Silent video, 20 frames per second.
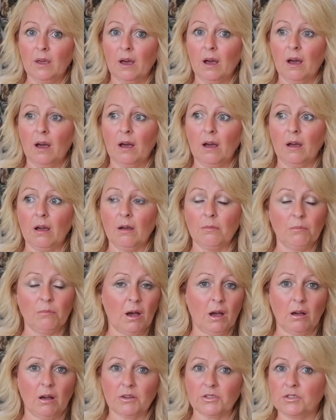I
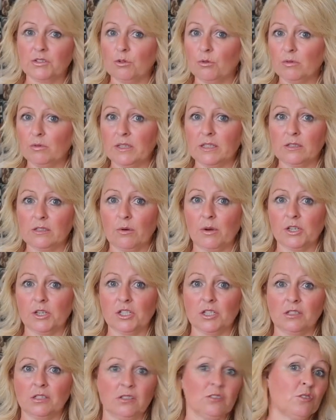asked her all these
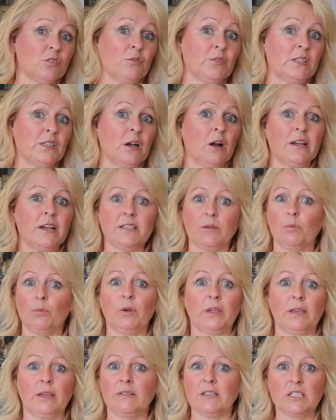questions because obviously I didn't
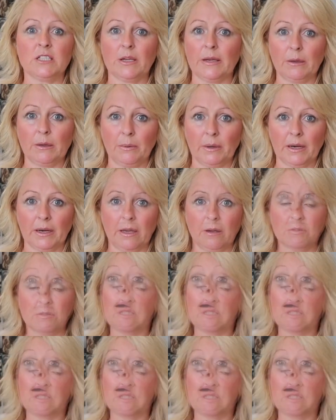want to give it to anyone else.